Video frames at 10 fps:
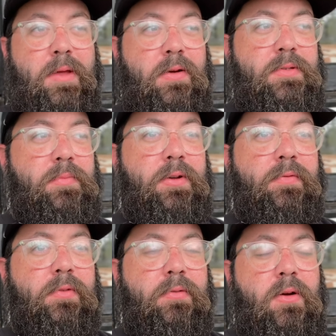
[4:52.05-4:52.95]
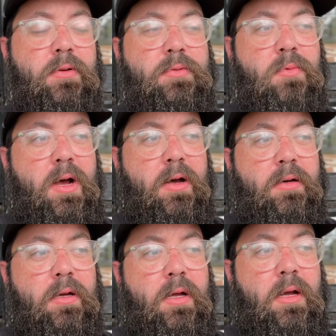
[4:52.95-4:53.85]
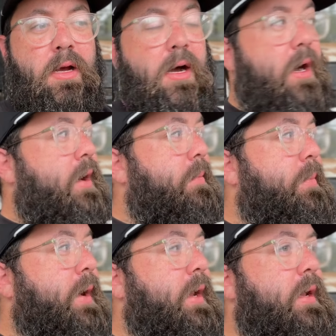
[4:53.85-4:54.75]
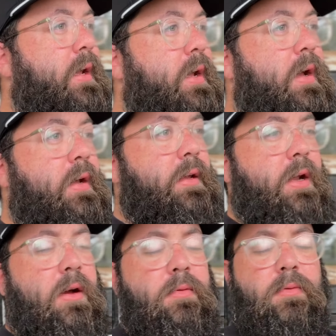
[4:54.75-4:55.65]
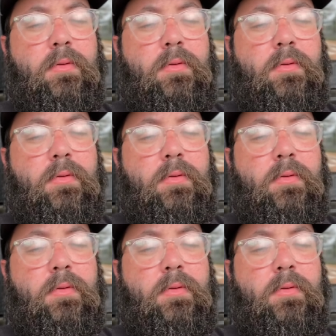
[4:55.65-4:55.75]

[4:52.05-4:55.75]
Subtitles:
That was a beautiful throw as well. But, you know,